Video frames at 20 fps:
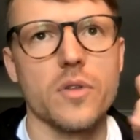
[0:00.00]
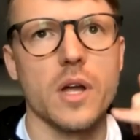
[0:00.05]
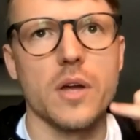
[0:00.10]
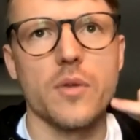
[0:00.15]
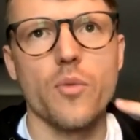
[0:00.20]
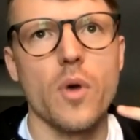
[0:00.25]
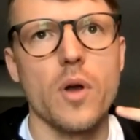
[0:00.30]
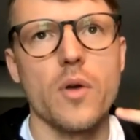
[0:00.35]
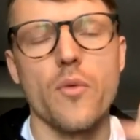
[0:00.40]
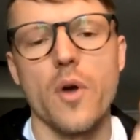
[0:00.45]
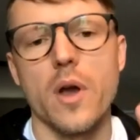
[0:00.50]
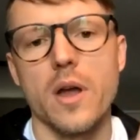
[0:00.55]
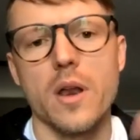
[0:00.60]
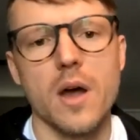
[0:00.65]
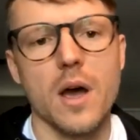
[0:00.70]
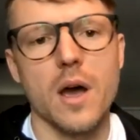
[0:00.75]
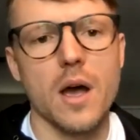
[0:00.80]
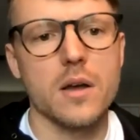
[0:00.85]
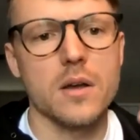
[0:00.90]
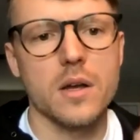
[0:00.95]
like, ring,
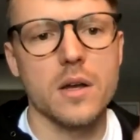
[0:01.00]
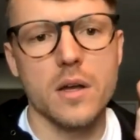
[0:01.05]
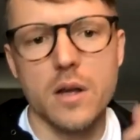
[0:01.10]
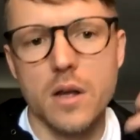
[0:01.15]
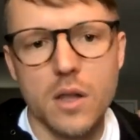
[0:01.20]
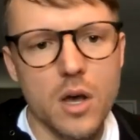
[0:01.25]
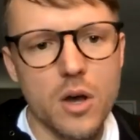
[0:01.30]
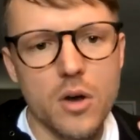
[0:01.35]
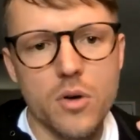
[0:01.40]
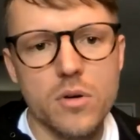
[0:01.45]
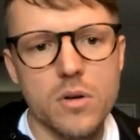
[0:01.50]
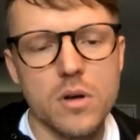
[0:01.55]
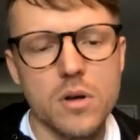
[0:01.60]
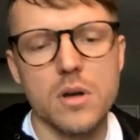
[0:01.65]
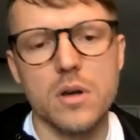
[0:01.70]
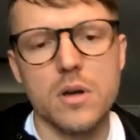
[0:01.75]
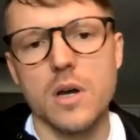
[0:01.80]
hello.